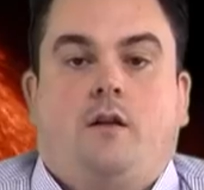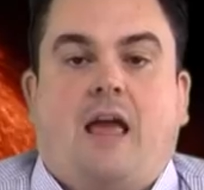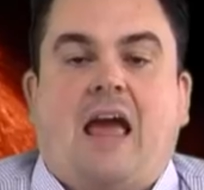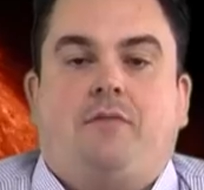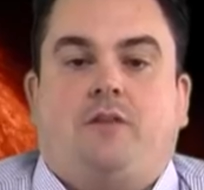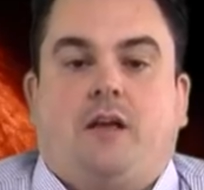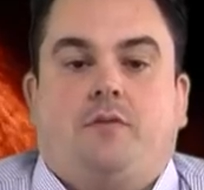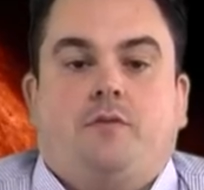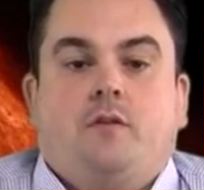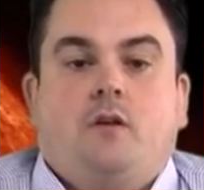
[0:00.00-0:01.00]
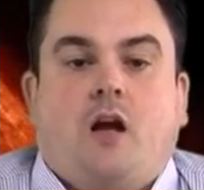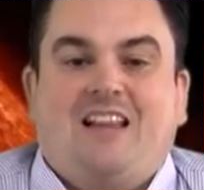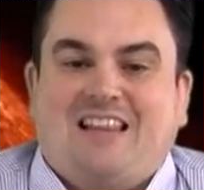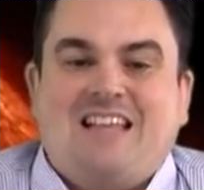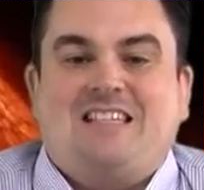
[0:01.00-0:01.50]
Half-life, a
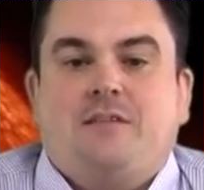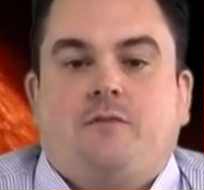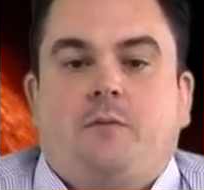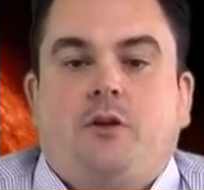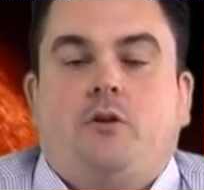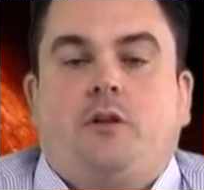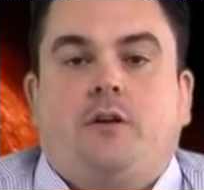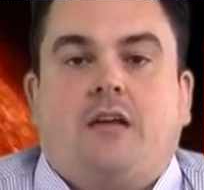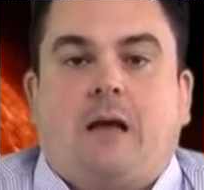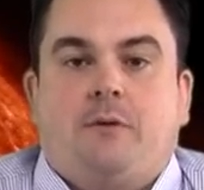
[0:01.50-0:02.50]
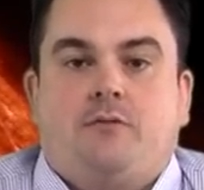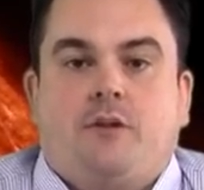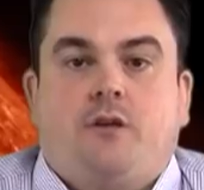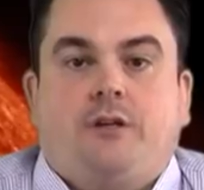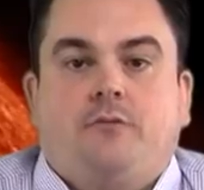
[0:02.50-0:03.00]
lesson from the nuclear chemistry
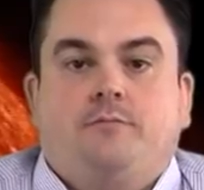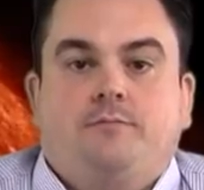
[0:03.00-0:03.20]
unit.